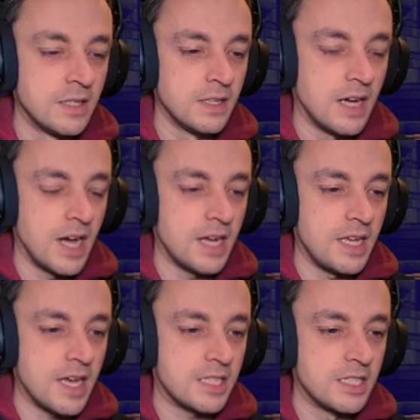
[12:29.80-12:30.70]
Ah,
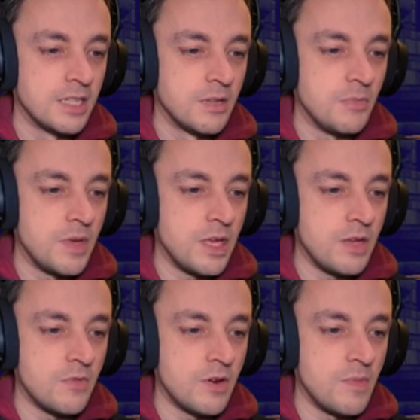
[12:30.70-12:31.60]
yes,
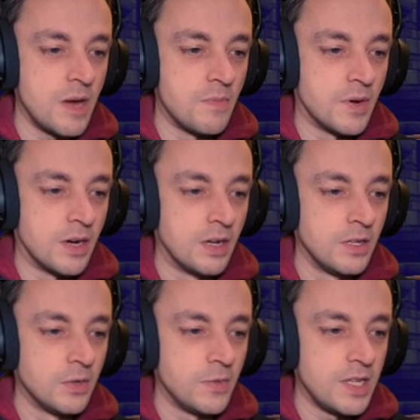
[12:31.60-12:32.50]
me remember.
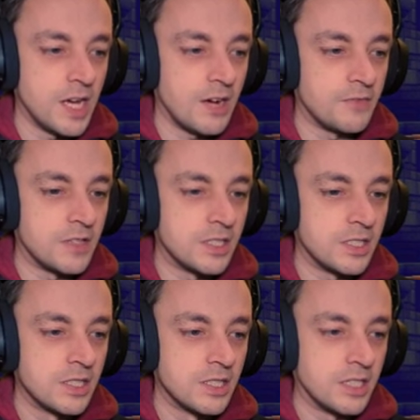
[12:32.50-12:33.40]
We have
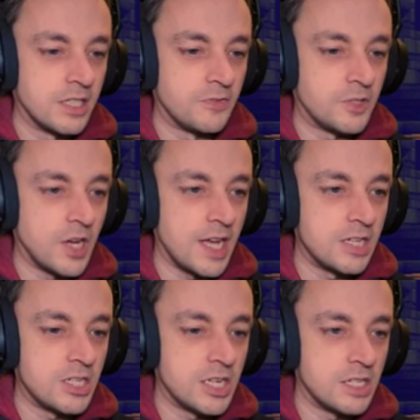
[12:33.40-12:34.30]
this. Give to
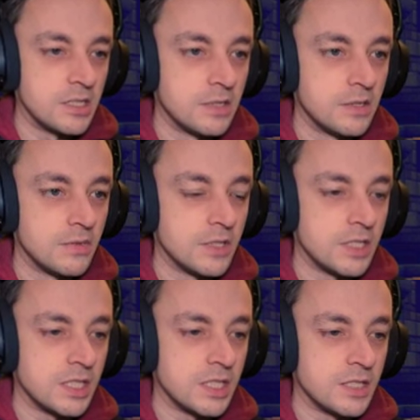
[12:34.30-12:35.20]
AJ. What
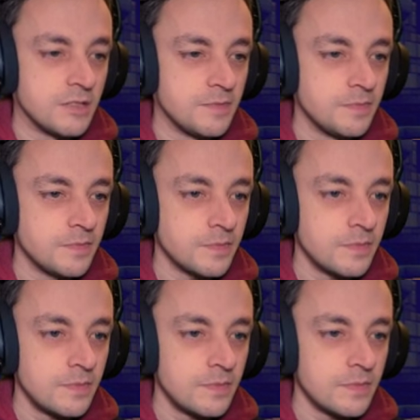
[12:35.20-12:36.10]
is it? Mm-hmm.
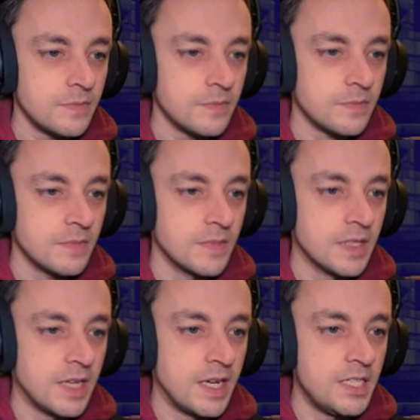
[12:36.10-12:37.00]

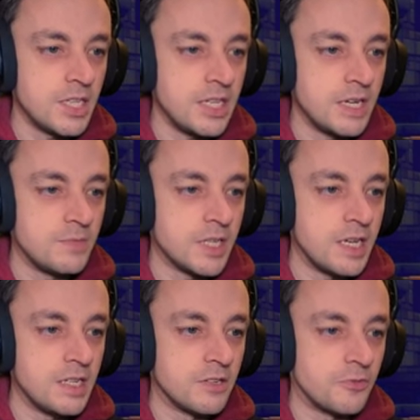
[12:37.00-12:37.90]
AJ
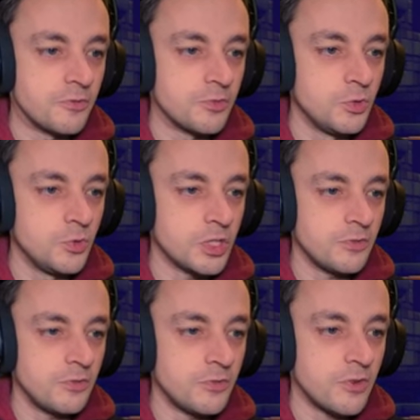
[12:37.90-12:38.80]
obtained a flute
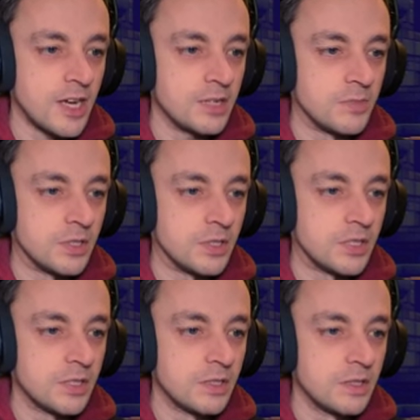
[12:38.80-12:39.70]

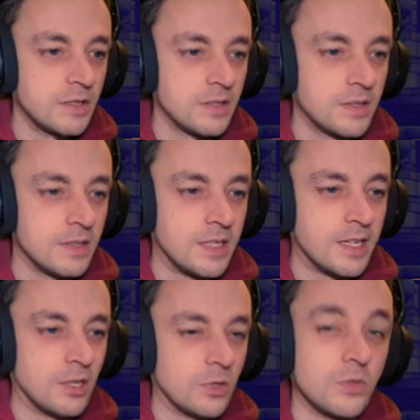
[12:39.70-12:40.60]
fragment.
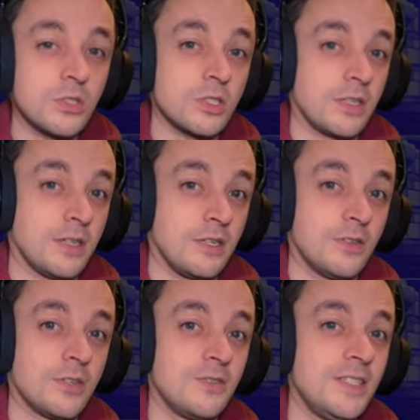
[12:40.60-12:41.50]
It looks like an
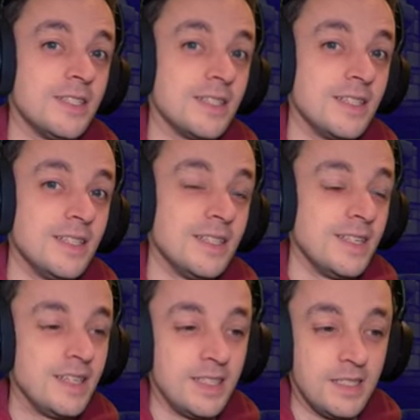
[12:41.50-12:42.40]
ocarina.
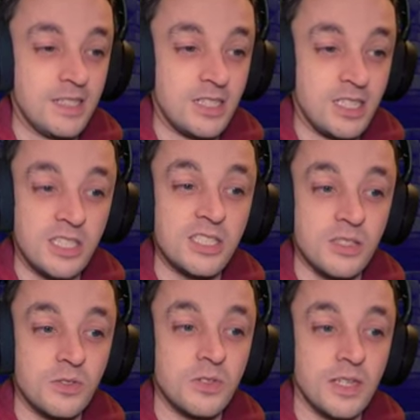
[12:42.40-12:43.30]
It does
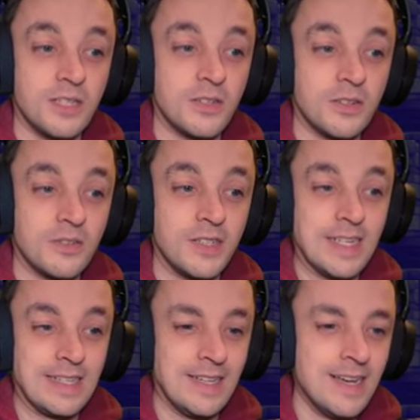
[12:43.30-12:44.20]
look like an
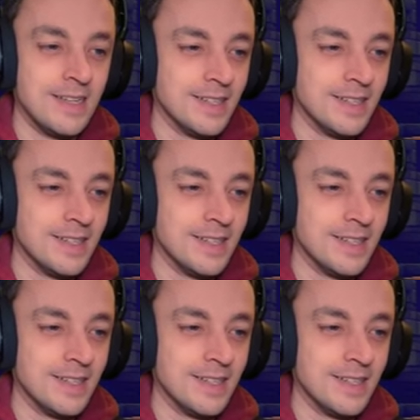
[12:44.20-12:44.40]
ocarina.